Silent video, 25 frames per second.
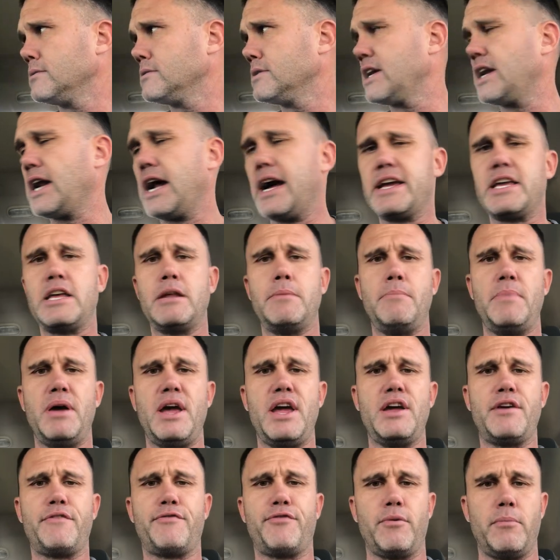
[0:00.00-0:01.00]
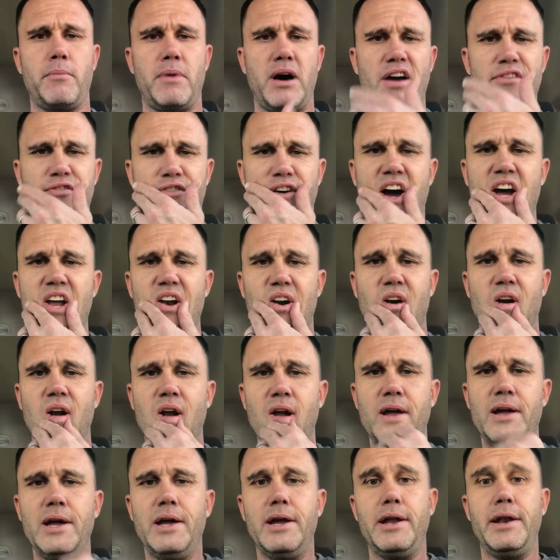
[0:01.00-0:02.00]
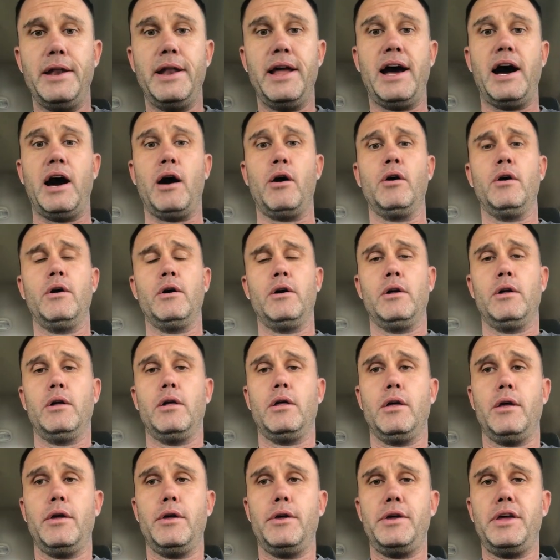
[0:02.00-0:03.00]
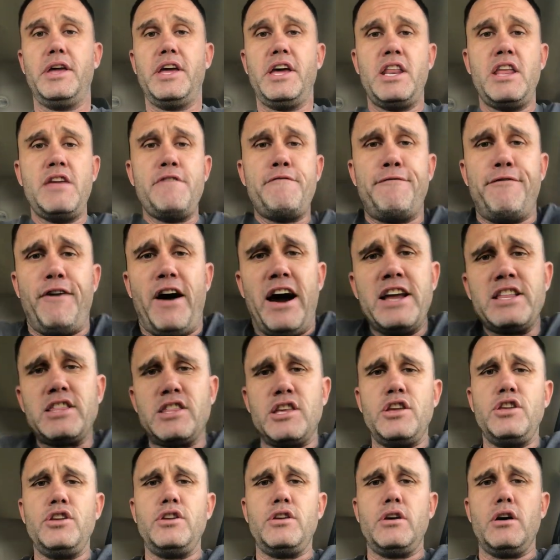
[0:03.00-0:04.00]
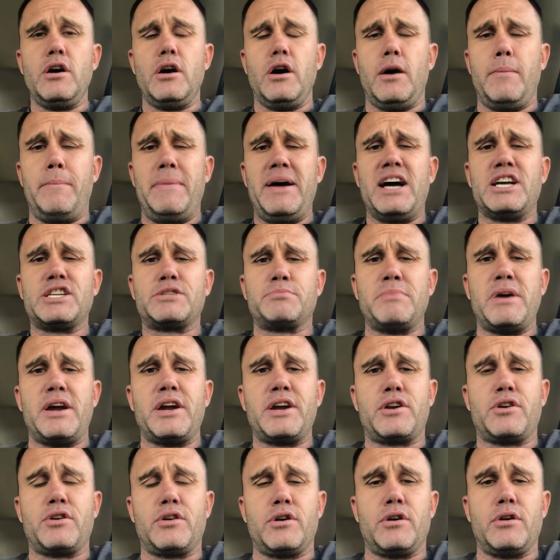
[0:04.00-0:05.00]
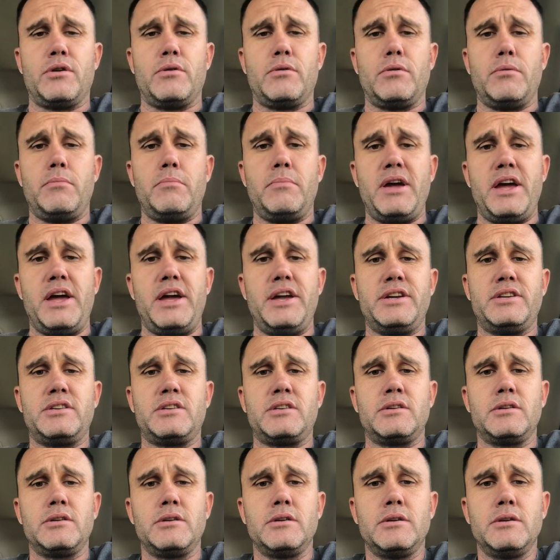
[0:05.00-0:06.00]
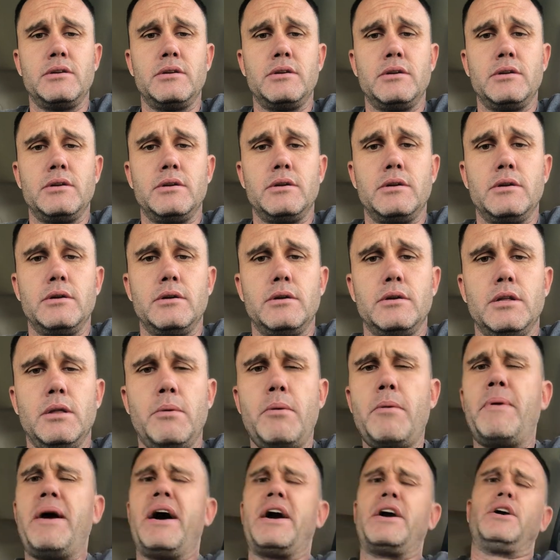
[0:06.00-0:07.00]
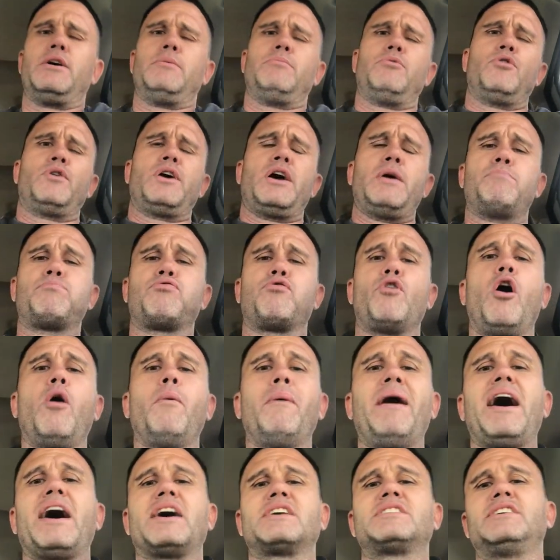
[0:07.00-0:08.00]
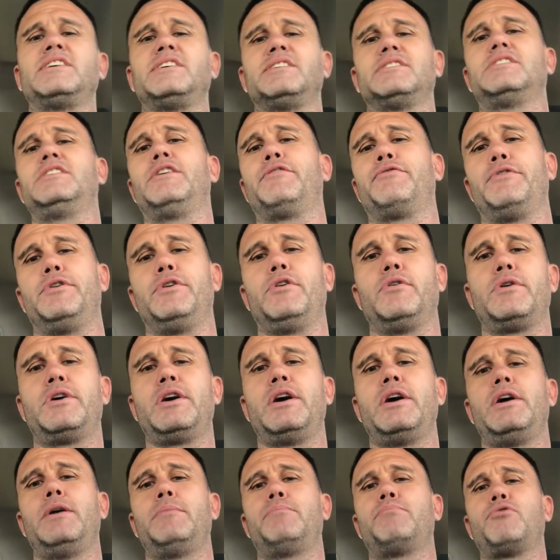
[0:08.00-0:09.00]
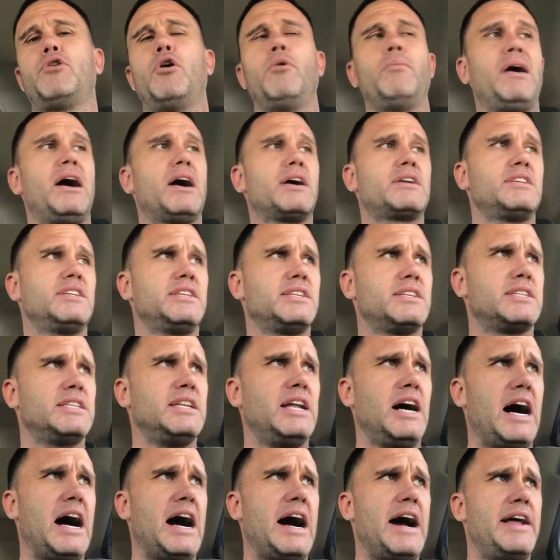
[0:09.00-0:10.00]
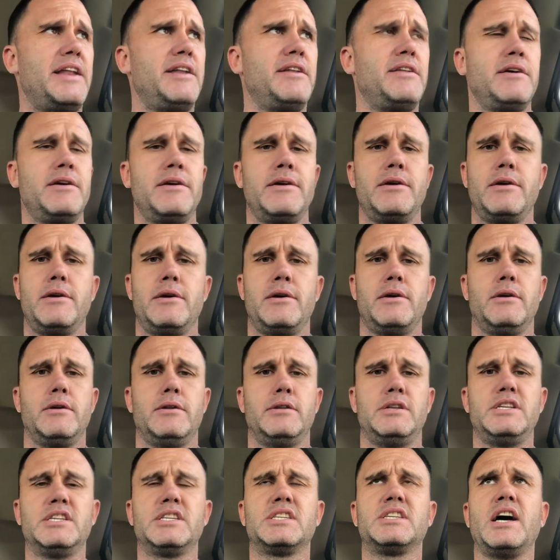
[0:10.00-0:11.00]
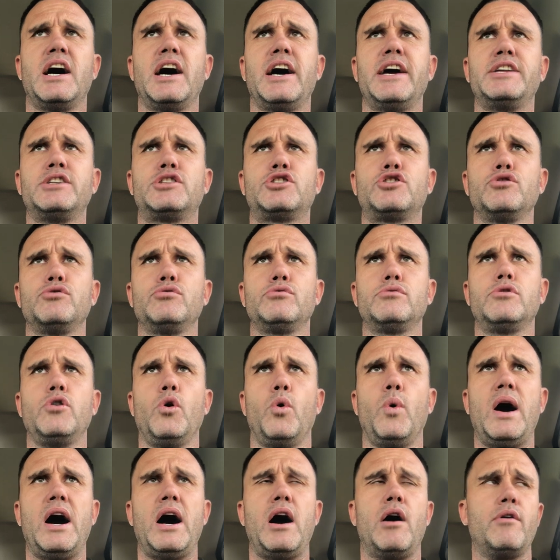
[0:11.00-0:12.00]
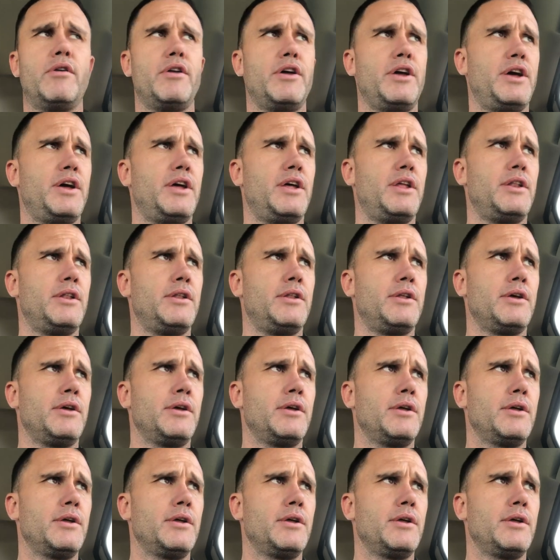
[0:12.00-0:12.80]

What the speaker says: that I can make for my fighter? Now, any fight that a matchmaker makes, let me back up, okay? Pro boxing is different, okay? Pro boxing is not designed to go out and